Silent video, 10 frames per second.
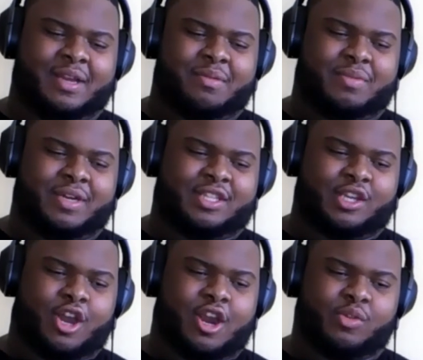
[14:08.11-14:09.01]
But the
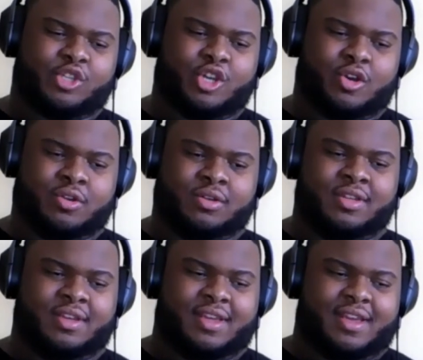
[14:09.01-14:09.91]
car was totaled.
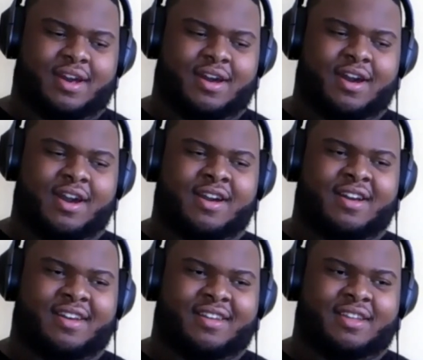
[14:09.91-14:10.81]

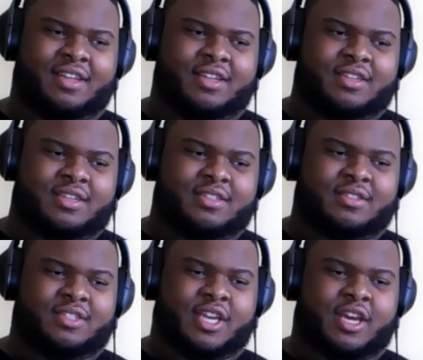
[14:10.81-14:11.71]

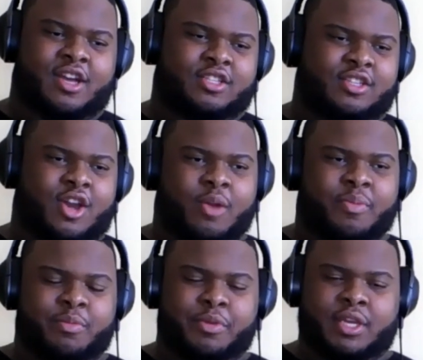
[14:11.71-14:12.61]
Shout out to the
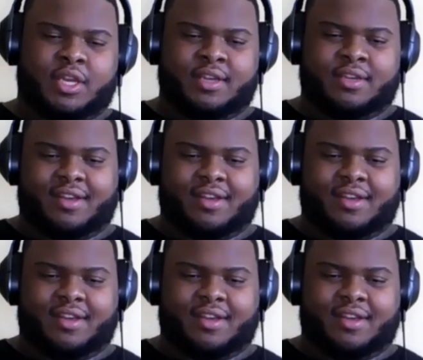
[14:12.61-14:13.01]
RPPD.